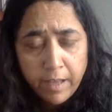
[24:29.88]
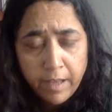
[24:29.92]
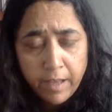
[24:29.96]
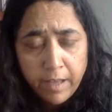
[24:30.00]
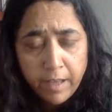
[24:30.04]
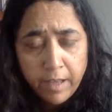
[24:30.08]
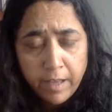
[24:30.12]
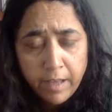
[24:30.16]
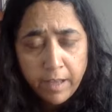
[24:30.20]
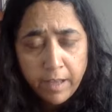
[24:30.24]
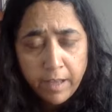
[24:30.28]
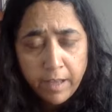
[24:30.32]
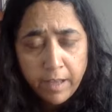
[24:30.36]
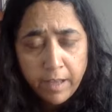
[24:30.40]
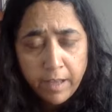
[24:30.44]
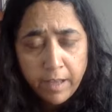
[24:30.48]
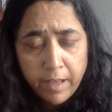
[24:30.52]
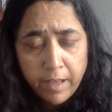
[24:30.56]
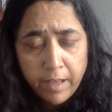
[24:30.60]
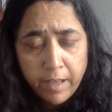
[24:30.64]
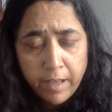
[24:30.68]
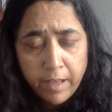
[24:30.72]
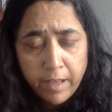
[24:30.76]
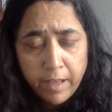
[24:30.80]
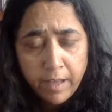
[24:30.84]
I
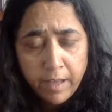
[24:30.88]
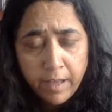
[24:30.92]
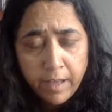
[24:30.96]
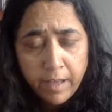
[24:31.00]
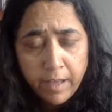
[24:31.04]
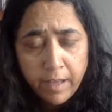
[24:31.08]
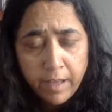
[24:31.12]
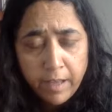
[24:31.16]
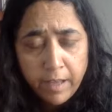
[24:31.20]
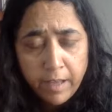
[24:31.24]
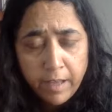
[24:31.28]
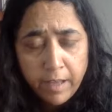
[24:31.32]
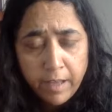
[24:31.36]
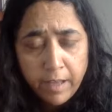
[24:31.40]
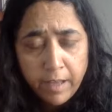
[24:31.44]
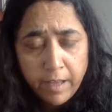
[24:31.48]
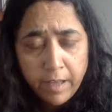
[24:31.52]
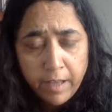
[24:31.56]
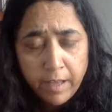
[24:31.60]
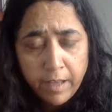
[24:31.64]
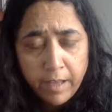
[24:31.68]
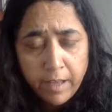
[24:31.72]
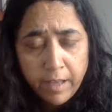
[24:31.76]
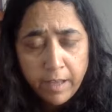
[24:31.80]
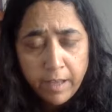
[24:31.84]
care
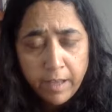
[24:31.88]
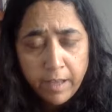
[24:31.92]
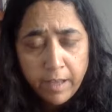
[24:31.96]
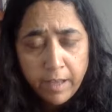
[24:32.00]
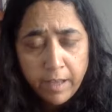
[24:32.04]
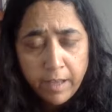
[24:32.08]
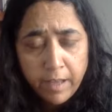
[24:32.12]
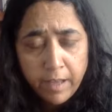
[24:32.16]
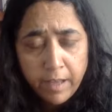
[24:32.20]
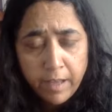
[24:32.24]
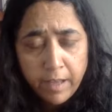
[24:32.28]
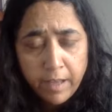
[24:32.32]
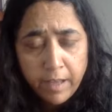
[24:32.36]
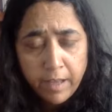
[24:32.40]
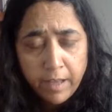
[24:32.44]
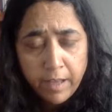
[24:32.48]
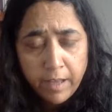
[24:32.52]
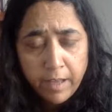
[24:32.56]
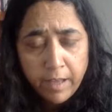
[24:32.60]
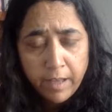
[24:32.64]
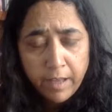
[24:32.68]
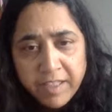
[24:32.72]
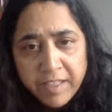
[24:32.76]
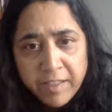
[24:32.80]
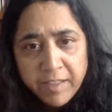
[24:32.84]
why I'm
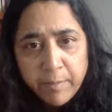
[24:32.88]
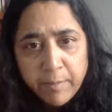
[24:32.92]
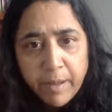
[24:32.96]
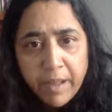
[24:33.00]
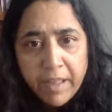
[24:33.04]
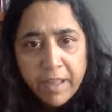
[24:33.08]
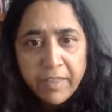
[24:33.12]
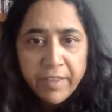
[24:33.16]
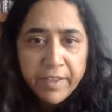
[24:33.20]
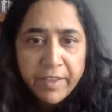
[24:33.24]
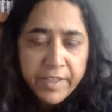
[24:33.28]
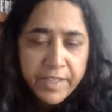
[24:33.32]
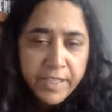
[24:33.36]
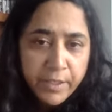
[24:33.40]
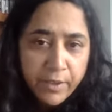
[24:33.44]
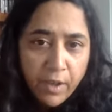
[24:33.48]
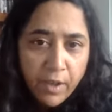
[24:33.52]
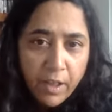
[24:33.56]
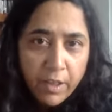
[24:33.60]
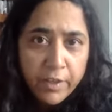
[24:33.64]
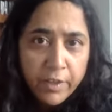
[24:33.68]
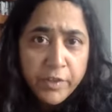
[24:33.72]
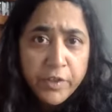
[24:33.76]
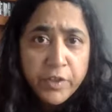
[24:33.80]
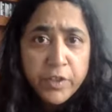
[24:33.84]
affected by this
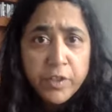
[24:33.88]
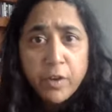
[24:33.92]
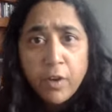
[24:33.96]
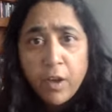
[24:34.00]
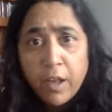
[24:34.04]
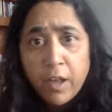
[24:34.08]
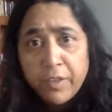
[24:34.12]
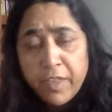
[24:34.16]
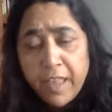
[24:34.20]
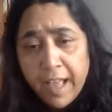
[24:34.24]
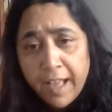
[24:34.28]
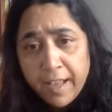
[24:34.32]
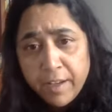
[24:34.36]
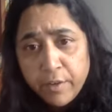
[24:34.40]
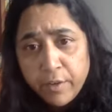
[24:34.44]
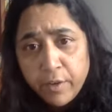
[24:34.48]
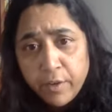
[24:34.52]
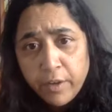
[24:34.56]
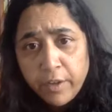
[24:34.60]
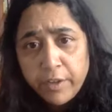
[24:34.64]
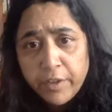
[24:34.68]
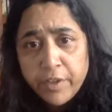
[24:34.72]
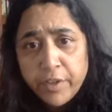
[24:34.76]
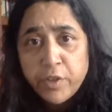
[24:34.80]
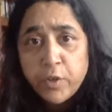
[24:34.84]
knowledge and not that
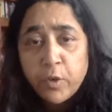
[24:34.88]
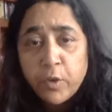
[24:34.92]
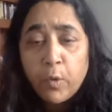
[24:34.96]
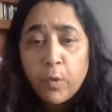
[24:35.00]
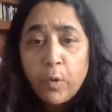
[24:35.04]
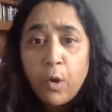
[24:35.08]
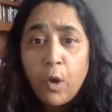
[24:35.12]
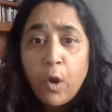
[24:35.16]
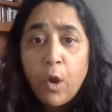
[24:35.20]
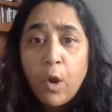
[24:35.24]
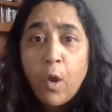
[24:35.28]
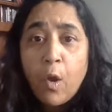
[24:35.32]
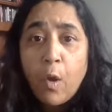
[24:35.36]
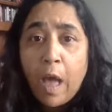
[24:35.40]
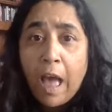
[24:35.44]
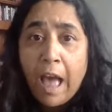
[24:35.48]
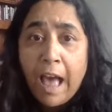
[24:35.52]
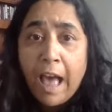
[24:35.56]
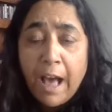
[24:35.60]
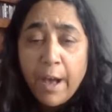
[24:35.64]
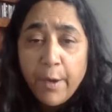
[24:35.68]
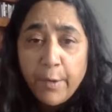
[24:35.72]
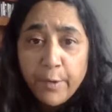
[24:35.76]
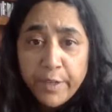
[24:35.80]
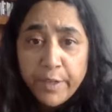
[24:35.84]
knowledge, or
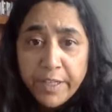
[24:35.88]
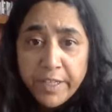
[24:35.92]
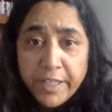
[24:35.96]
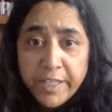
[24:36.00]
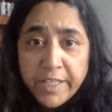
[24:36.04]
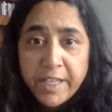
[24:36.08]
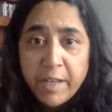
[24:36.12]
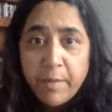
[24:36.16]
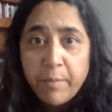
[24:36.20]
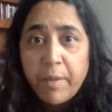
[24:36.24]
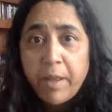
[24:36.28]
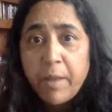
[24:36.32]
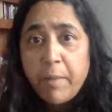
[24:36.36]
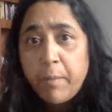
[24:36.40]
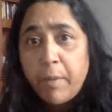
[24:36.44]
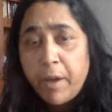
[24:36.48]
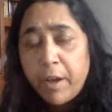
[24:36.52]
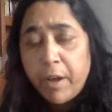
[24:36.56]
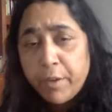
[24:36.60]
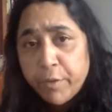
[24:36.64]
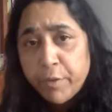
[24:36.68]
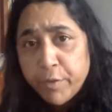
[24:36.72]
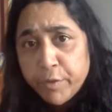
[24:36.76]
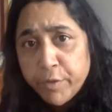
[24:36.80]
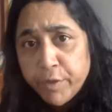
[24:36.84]
how it is that my
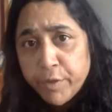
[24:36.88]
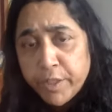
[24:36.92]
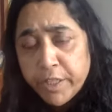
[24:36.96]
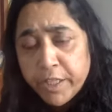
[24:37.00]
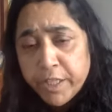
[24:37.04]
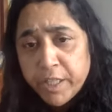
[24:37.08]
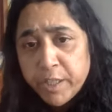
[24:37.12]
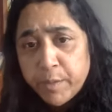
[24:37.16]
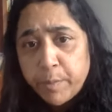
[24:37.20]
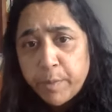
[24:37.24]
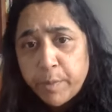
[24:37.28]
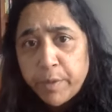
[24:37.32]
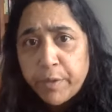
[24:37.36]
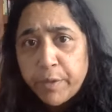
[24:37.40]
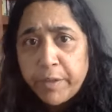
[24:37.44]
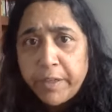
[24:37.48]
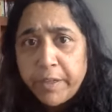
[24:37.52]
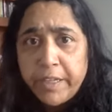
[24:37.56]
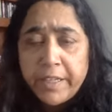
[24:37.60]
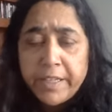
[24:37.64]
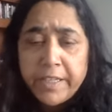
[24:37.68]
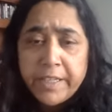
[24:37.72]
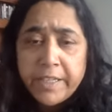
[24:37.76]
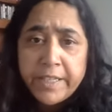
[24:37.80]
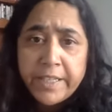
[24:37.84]
mother's
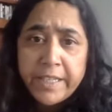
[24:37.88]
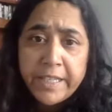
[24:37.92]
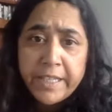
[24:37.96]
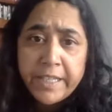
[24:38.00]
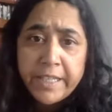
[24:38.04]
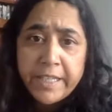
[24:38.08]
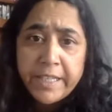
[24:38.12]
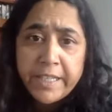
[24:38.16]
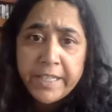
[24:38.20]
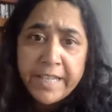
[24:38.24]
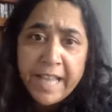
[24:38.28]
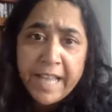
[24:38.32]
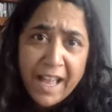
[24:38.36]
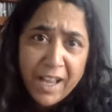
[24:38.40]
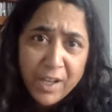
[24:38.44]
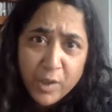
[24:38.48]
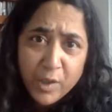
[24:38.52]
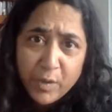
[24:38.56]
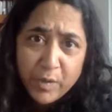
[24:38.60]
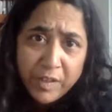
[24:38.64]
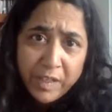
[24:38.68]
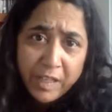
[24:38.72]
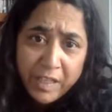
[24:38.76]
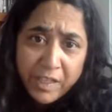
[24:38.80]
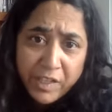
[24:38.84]
experience is
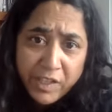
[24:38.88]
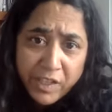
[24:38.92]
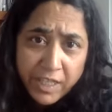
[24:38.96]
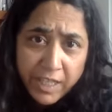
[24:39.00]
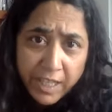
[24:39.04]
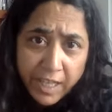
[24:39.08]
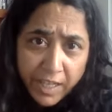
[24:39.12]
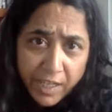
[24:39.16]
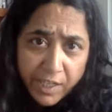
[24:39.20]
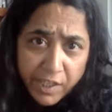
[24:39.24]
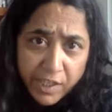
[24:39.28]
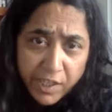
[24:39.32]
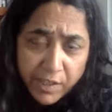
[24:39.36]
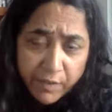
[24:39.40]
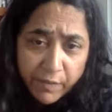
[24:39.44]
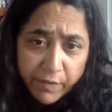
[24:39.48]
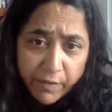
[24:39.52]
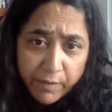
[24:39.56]
actually an education for